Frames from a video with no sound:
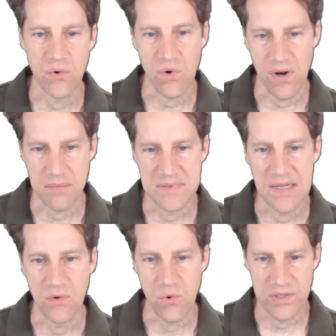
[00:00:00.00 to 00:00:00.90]
or
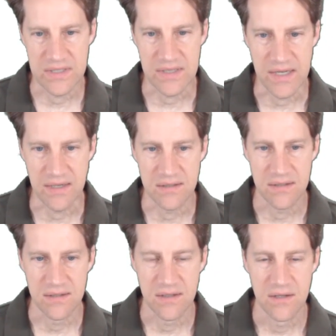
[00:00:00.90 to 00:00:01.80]
update or delete
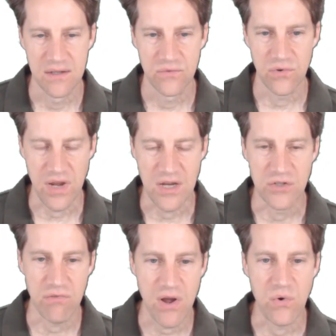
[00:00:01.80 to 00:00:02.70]
for
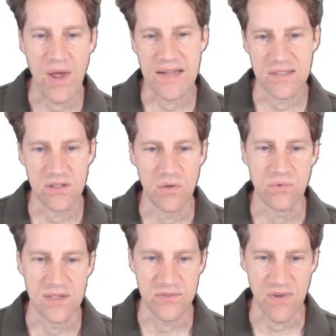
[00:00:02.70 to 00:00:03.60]
each row
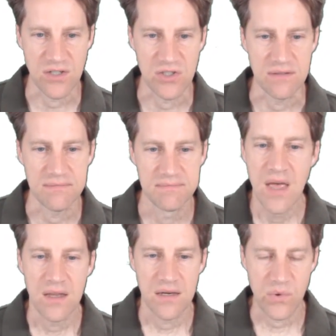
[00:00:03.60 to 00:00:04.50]
execute this function.
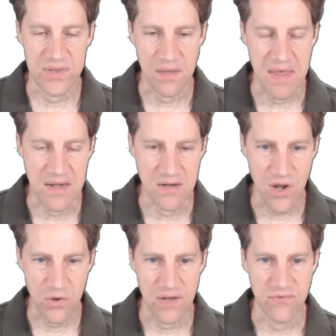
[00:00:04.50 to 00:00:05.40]
Now what they make
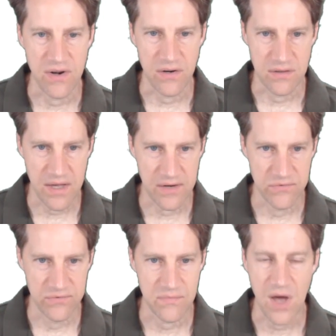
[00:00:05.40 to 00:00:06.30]
note of here, a lot
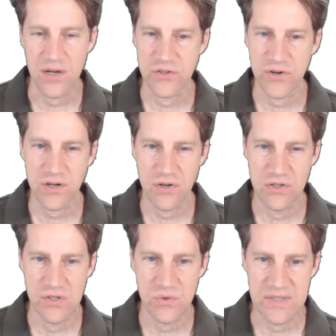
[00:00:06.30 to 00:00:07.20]
of audit
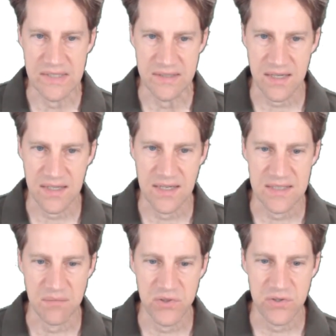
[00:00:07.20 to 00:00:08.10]
triggers use a technique
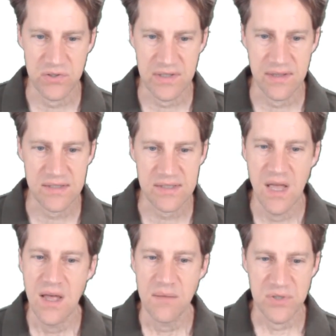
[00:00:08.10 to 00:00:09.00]
similar to this,
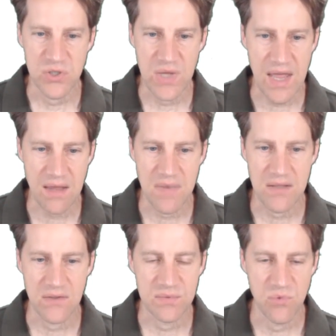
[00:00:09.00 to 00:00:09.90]
but you can
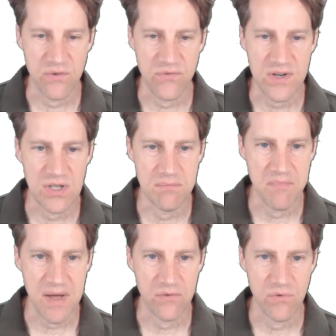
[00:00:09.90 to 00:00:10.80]
make this more efficient
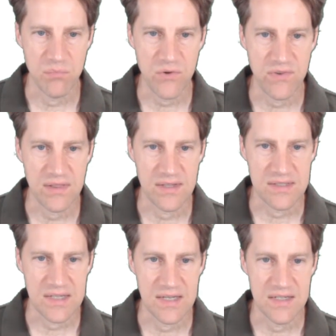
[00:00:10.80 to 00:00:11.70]
by removing
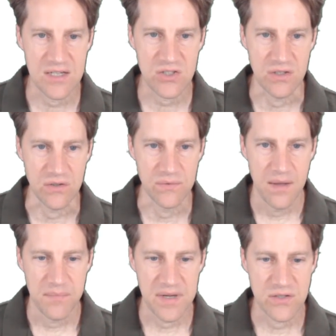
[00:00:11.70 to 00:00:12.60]
this conditional,
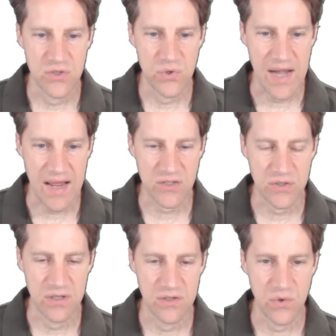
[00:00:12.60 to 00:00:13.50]
because you can
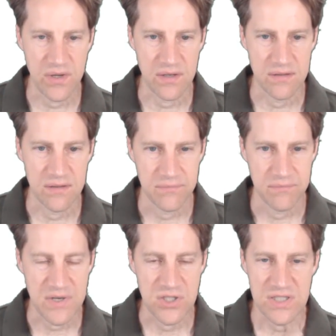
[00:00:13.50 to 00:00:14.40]
actually do it
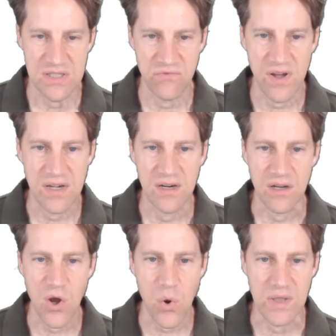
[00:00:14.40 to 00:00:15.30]
by just defining a
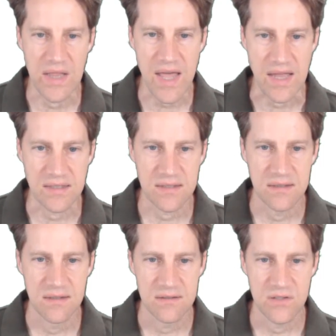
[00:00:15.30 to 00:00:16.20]
coalesce
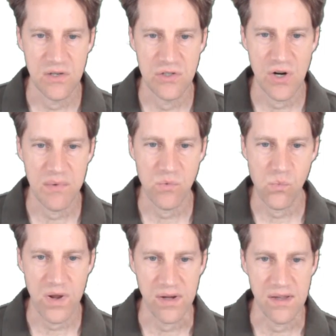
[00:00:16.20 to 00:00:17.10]
to determine
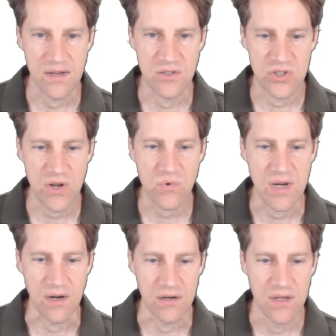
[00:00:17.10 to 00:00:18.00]
what is shown
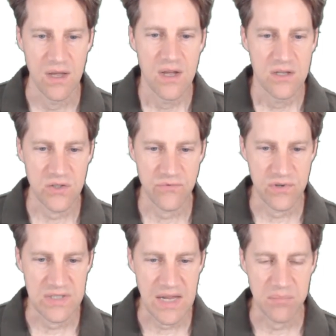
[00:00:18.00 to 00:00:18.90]
here. So for
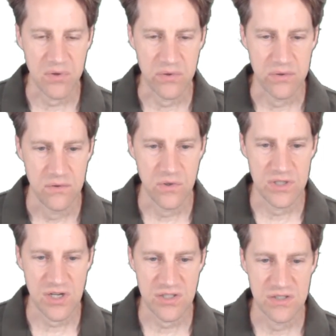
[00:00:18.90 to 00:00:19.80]
example, you could
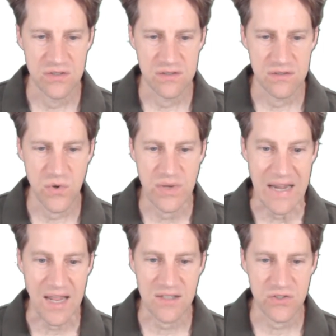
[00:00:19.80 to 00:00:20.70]
just do an
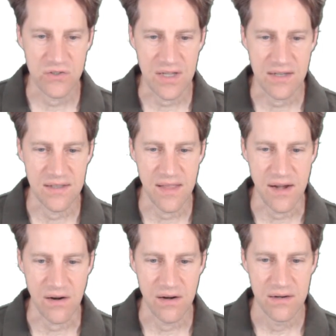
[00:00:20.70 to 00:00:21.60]
insert into
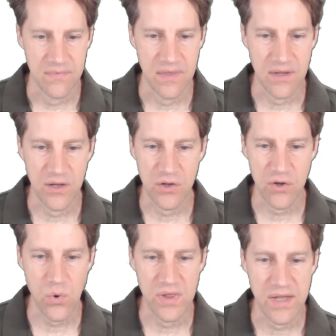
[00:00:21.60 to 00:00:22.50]
there and
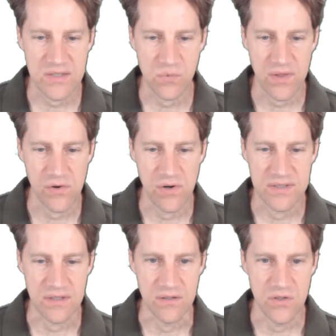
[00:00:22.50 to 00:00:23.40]
coalesce whether
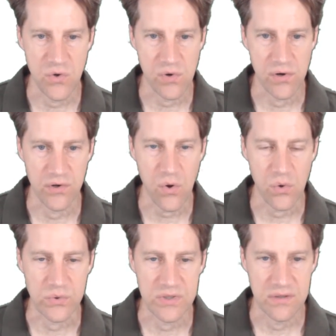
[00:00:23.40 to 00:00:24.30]
it's a new or an
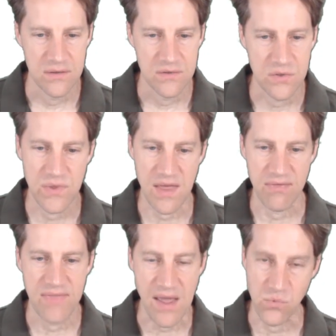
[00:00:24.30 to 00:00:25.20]
old, so that
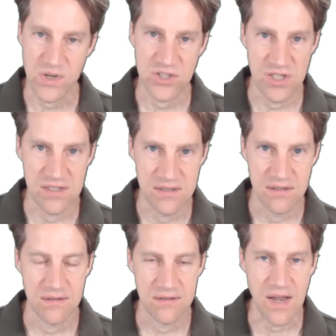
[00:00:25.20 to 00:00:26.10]
that which is
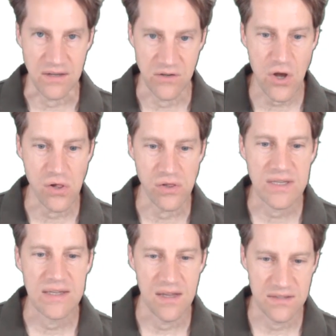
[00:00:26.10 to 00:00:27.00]
not null
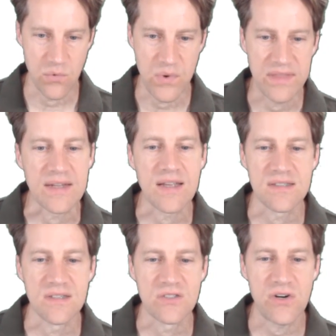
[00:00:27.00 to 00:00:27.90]
is the one that
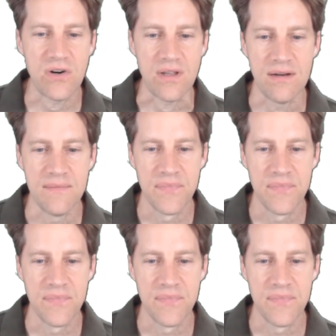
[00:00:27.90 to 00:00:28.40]
gets inserted,